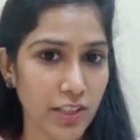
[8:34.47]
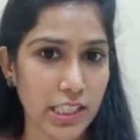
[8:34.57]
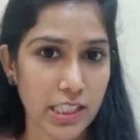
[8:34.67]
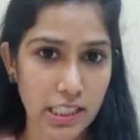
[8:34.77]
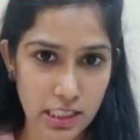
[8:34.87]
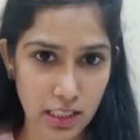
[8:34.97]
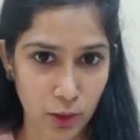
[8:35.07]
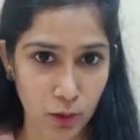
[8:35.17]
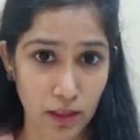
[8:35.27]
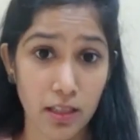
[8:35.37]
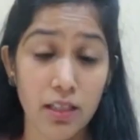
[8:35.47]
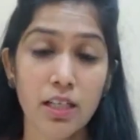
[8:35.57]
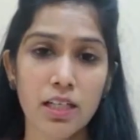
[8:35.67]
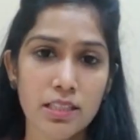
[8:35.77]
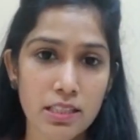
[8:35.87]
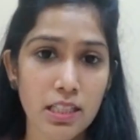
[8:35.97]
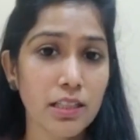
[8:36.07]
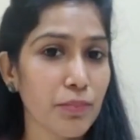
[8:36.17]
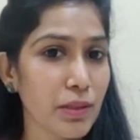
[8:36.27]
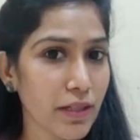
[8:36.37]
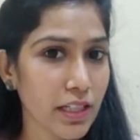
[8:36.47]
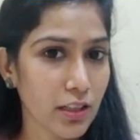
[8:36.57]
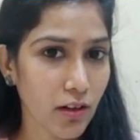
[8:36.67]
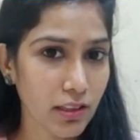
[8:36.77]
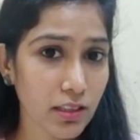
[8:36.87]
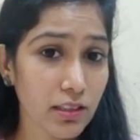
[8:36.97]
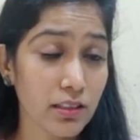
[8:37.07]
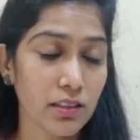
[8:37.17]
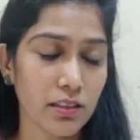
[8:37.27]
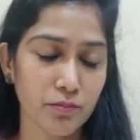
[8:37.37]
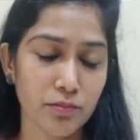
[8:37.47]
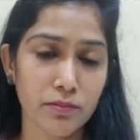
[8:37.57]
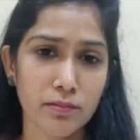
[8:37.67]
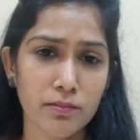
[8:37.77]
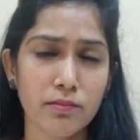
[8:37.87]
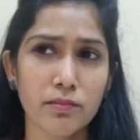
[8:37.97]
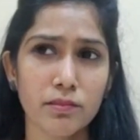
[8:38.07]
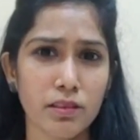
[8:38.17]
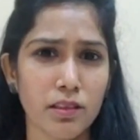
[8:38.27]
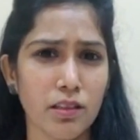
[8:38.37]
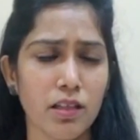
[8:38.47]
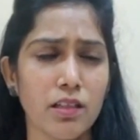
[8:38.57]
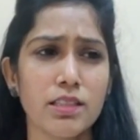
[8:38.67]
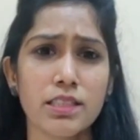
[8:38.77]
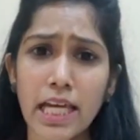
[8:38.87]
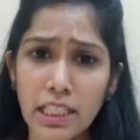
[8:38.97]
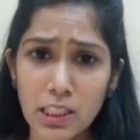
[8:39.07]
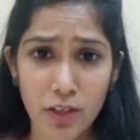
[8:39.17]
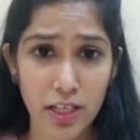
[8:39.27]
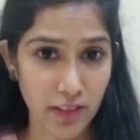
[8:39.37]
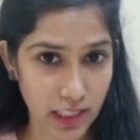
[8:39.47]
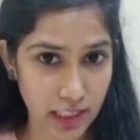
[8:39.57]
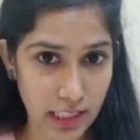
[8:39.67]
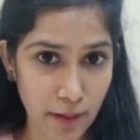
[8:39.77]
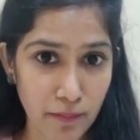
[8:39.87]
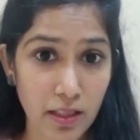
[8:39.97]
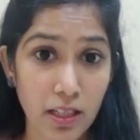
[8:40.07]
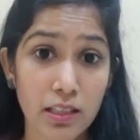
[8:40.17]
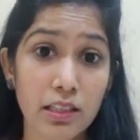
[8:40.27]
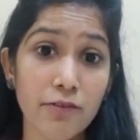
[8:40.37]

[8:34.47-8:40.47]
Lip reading: Notification, Circular, Order, Amendment, Rule and Act. This committee, they frame up the